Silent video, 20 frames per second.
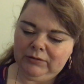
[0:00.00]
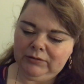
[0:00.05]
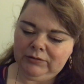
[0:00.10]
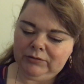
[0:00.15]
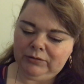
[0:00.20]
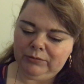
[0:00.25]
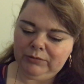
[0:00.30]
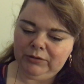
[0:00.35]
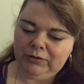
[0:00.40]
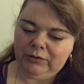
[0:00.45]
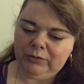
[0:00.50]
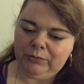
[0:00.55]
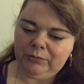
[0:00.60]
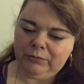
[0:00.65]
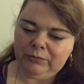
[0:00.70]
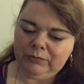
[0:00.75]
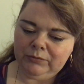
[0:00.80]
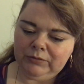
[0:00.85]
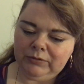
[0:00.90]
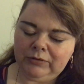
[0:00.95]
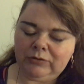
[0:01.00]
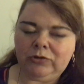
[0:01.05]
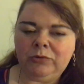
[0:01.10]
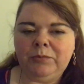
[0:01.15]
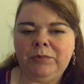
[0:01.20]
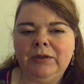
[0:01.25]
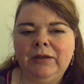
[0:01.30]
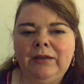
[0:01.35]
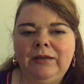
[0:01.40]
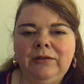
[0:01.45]
So it
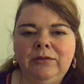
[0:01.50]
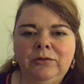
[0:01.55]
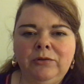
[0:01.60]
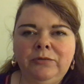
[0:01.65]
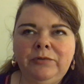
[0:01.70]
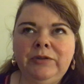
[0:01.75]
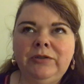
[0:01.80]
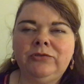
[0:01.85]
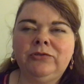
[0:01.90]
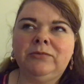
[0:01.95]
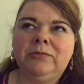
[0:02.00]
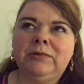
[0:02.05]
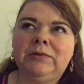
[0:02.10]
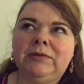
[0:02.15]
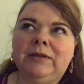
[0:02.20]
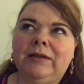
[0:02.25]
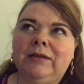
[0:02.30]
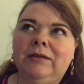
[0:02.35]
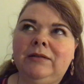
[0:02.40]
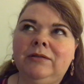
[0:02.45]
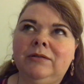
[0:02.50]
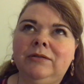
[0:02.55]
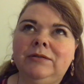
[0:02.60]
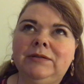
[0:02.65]
could be like it feels almost like